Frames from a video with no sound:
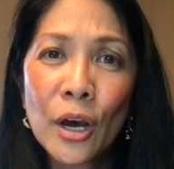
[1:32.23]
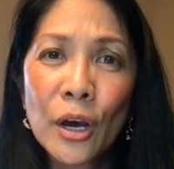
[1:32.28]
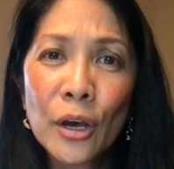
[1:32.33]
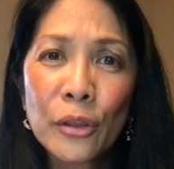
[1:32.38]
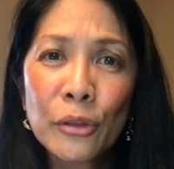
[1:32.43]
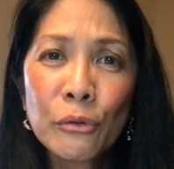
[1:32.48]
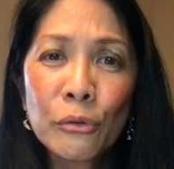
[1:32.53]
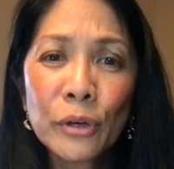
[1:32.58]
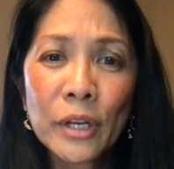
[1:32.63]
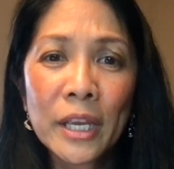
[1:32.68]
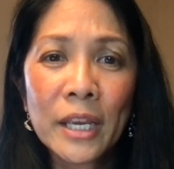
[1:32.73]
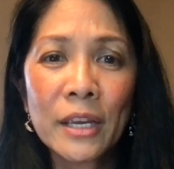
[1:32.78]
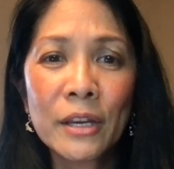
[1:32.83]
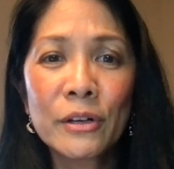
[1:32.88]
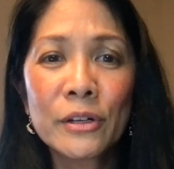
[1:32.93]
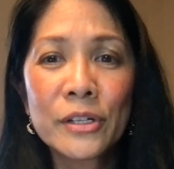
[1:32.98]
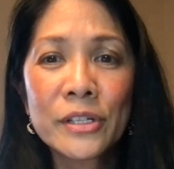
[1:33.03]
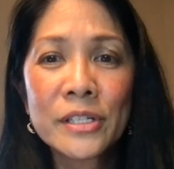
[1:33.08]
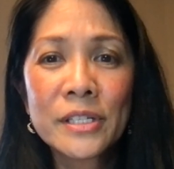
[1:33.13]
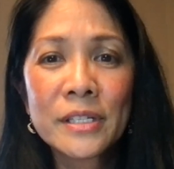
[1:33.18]
Through the
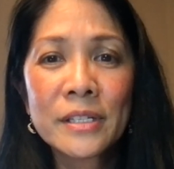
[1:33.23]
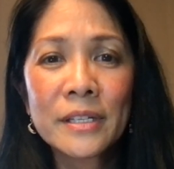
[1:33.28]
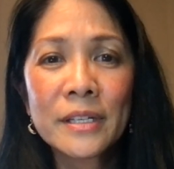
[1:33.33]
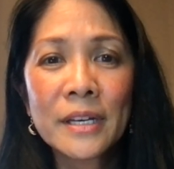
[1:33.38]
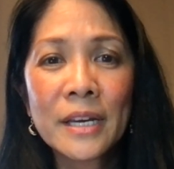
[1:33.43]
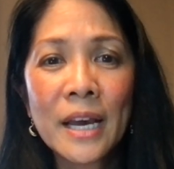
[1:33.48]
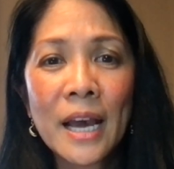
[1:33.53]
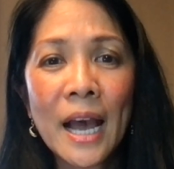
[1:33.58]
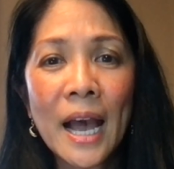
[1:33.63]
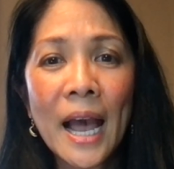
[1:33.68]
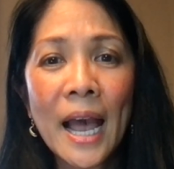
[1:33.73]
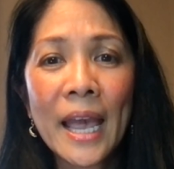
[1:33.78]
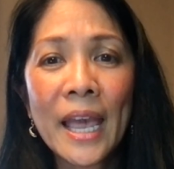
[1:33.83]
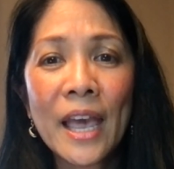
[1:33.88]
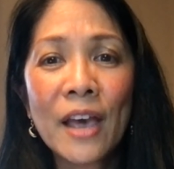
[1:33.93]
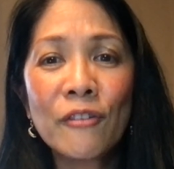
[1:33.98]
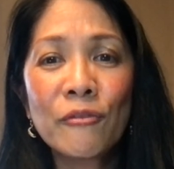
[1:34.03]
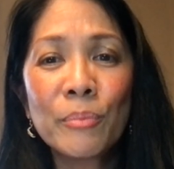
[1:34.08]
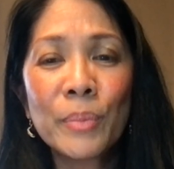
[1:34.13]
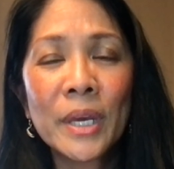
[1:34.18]
years, I
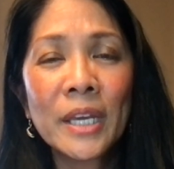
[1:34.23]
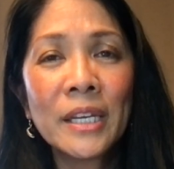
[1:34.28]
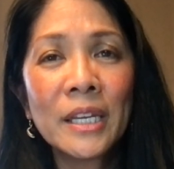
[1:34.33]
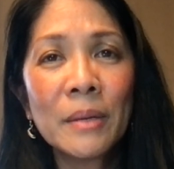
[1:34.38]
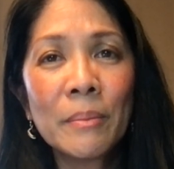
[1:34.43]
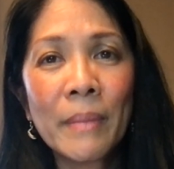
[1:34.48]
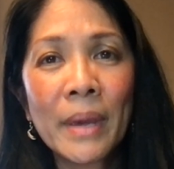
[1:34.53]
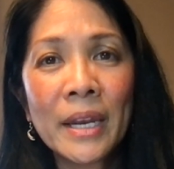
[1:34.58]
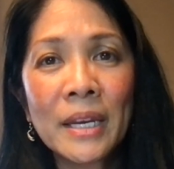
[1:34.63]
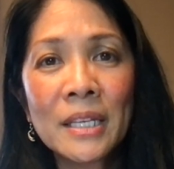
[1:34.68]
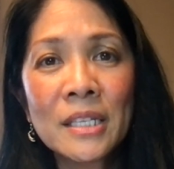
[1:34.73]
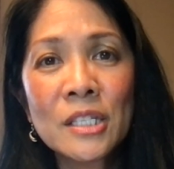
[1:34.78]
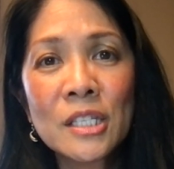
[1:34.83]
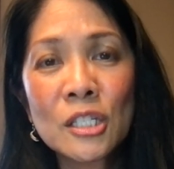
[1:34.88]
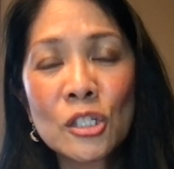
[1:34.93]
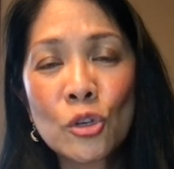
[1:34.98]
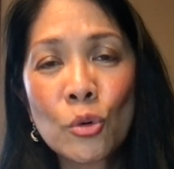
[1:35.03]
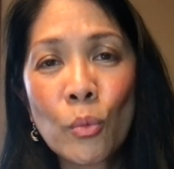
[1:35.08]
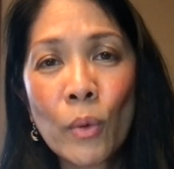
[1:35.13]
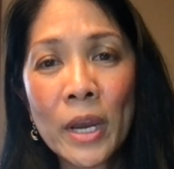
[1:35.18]
have been in many
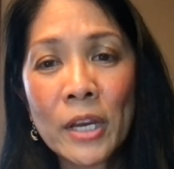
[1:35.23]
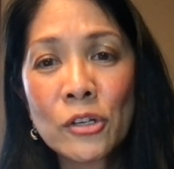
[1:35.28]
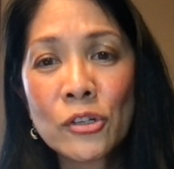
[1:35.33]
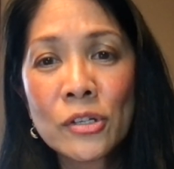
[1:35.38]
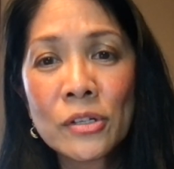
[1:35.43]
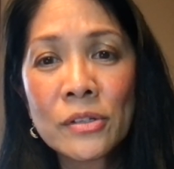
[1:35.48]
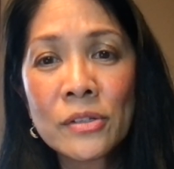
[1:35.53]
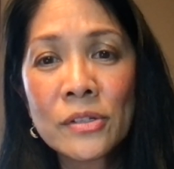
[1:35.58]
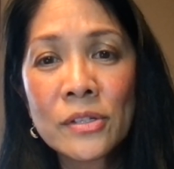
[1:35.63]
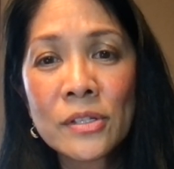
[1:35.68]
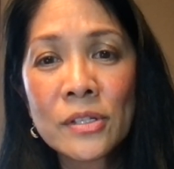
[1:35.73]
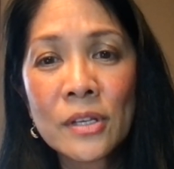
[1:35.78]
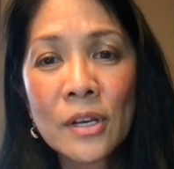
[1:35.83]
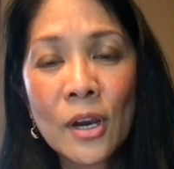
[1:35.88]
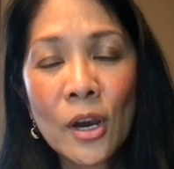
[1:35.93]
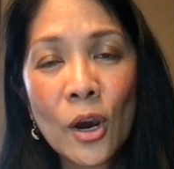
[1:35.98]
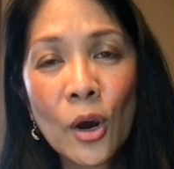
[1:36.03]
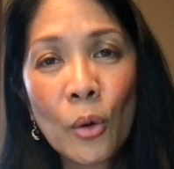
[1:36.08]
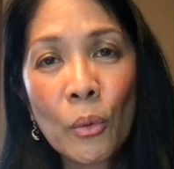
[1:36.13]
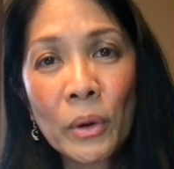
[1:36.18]
situations
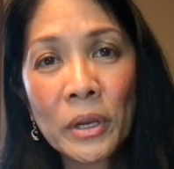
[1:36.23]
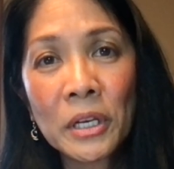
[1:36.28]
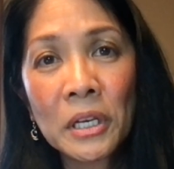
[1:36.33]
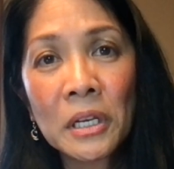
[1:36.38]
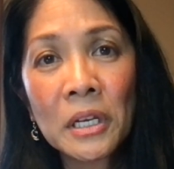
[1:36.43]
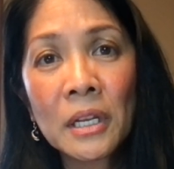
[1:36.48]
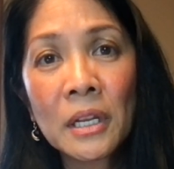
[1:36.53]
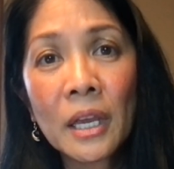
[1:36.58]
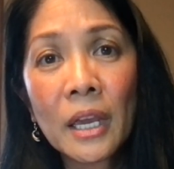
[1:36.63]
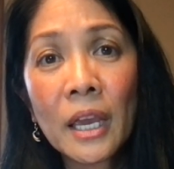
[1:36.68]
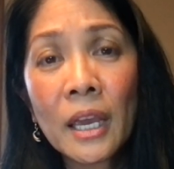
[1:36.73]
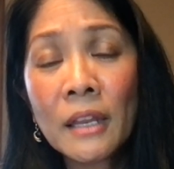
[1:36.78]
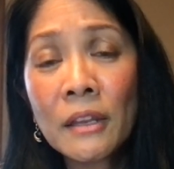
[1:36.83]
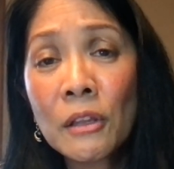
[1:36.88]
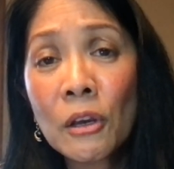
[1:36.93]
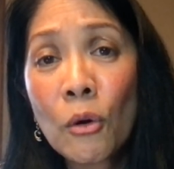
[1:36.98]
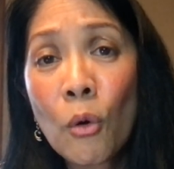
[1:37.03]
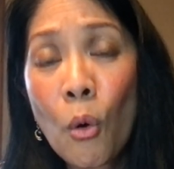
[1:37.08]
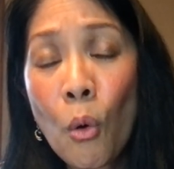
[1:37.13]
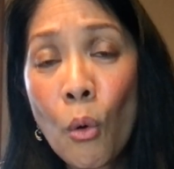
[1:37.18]
when, in the
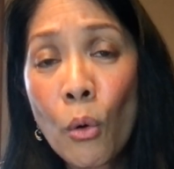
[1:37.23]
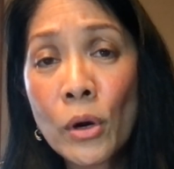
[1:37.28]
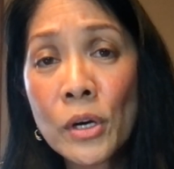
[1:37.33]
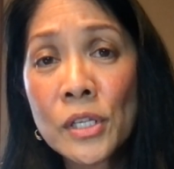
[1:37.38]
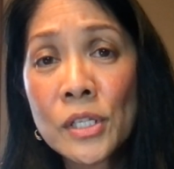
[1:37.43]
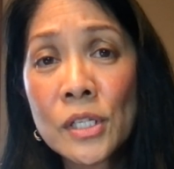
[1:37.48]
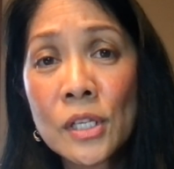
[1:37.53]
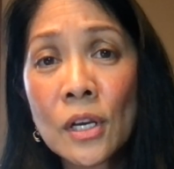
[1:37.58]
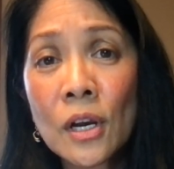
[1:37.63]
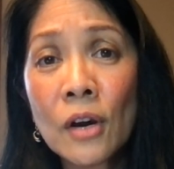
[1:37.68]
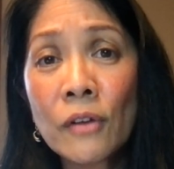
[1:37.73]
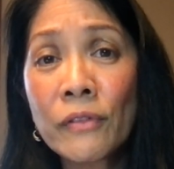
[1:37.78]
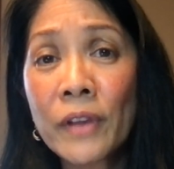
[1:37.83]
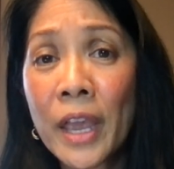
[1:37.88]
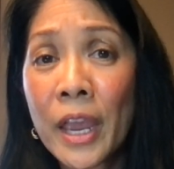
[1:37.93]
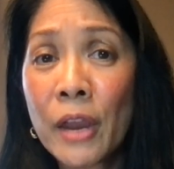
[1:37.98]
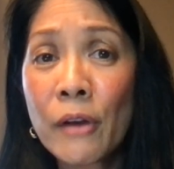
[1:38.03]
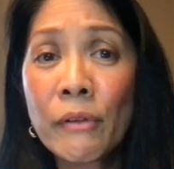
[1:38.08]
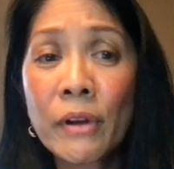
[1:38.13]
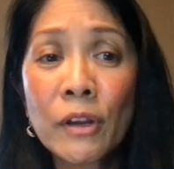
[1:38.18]
course of
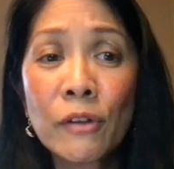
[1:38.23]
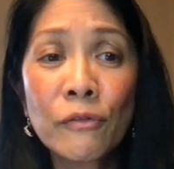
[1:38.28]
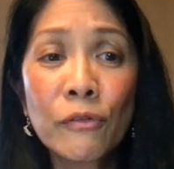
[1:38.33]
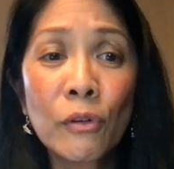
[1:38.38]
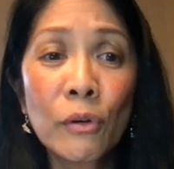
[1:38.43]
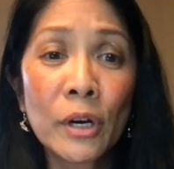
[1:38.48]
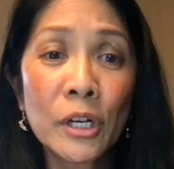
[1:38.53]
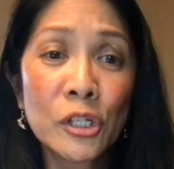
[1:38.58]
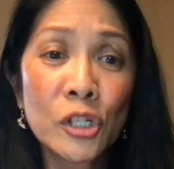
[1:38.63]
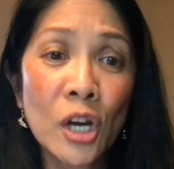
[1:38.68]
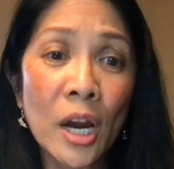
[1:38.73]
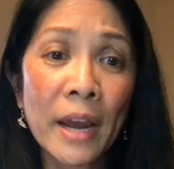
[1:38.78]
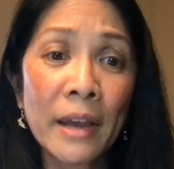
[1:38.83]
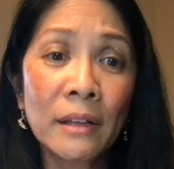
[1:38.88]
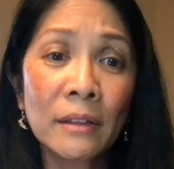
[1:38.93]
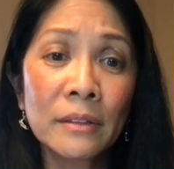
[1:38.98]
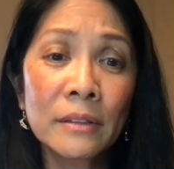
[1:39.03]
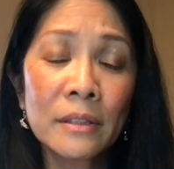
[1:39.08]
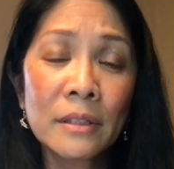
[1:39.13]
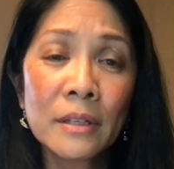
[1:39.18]
caring for a
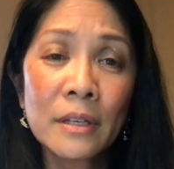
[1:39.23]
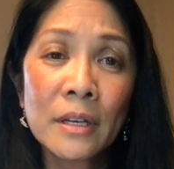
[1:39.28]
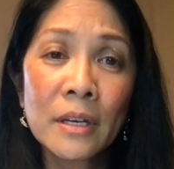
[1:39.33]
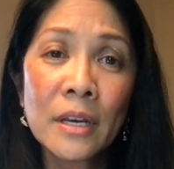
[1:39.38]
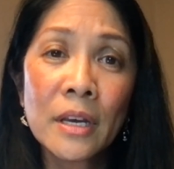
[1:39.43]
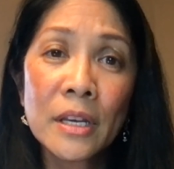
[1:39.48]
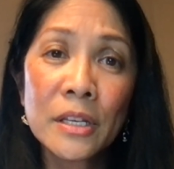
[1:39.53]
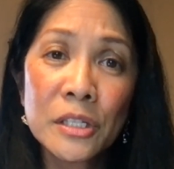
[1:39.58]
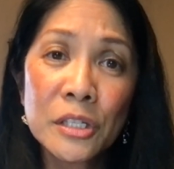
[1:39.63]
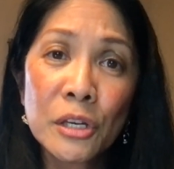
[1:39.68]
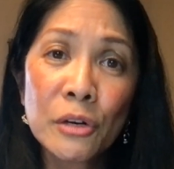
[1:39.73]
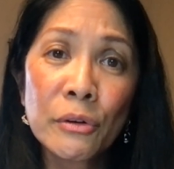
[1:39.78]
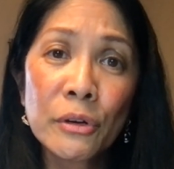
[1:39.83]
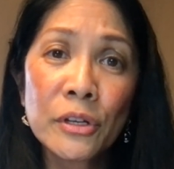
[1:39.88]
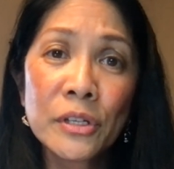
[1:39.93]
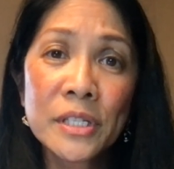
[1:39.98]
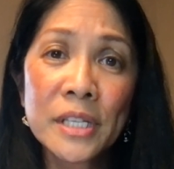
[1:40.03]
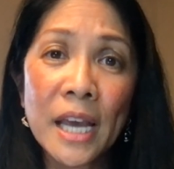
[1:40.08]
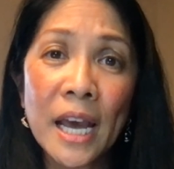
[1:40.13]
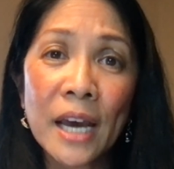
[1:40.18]
child,
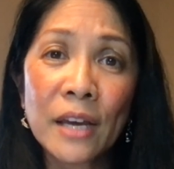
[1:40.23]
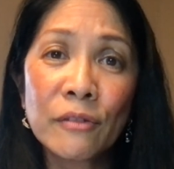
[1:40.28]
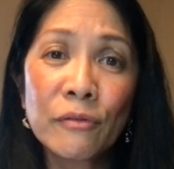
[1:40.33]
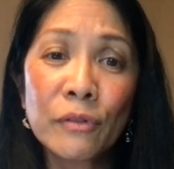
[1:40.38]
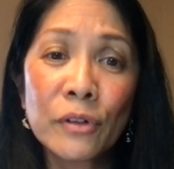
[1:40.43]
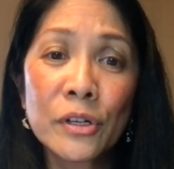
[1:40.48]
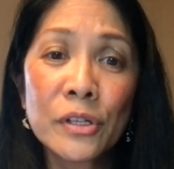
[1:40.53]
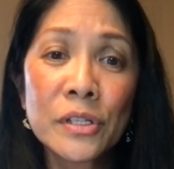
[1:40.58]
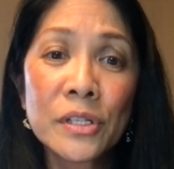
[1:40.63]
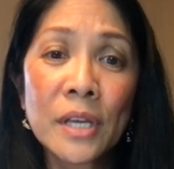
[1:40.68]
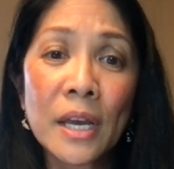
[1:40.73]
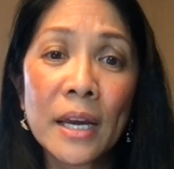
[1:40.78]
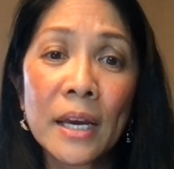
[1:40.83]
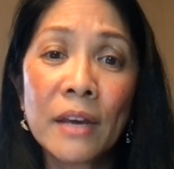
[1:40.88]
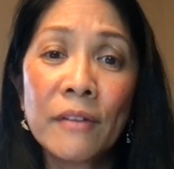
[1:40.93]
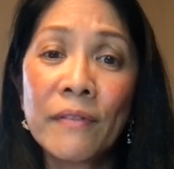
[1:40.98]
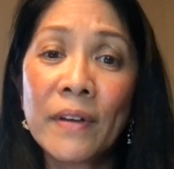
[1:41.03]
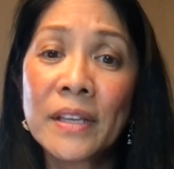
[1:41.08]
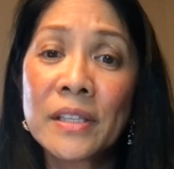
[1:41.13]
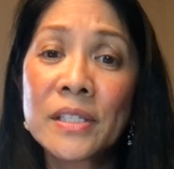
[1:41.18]
serious adverse
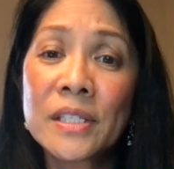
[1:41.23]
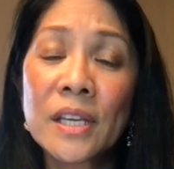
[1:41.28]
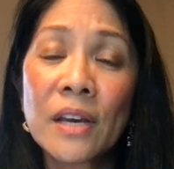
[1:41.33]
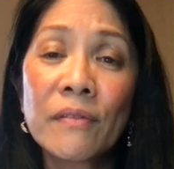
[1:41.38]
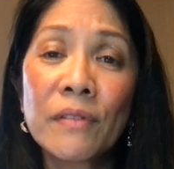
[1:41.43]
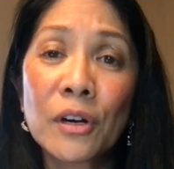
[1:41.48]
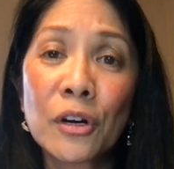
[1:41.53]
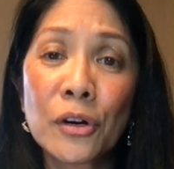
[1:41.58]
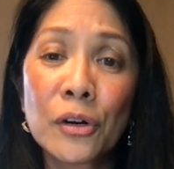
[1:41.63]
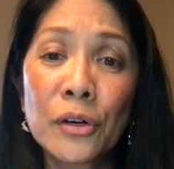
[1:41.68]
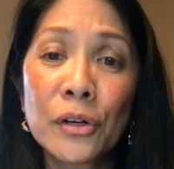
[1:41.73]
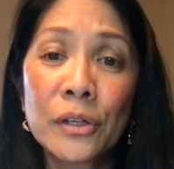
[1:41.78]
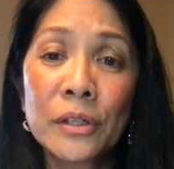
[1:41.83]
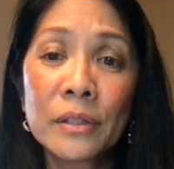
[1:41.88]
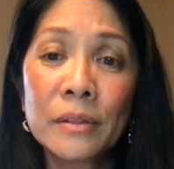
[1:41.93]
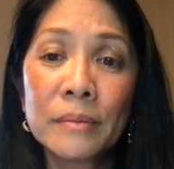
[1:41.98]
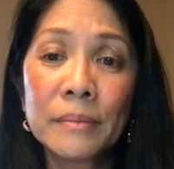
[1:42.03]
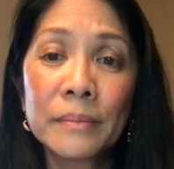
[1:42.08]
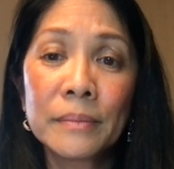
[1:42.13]
events have occurred.